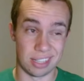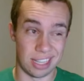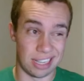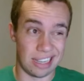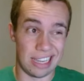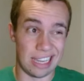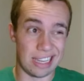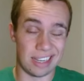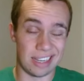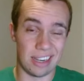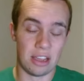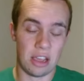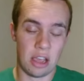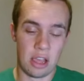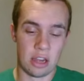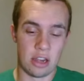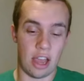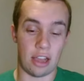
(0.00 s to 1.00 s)
Like he can
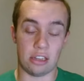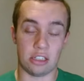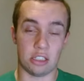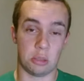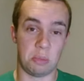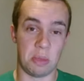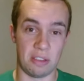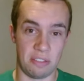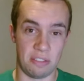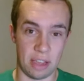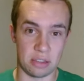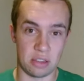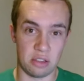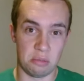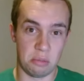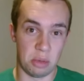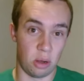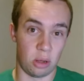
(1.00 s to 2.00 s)
not just be
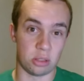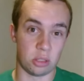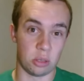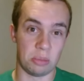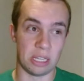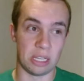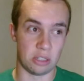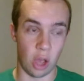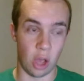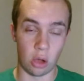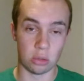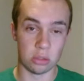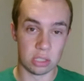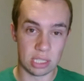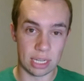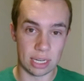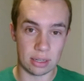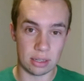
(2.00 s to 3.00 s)
effective, but also be a tone
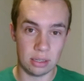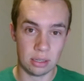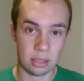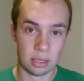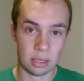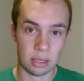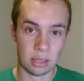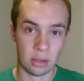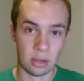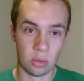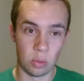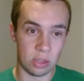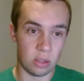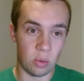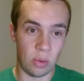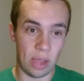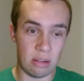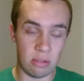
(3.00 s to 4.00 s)
setter with
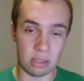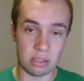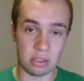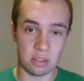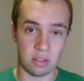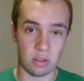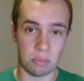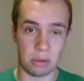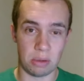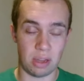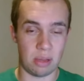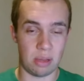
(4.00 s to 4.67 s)
the way he runs the football.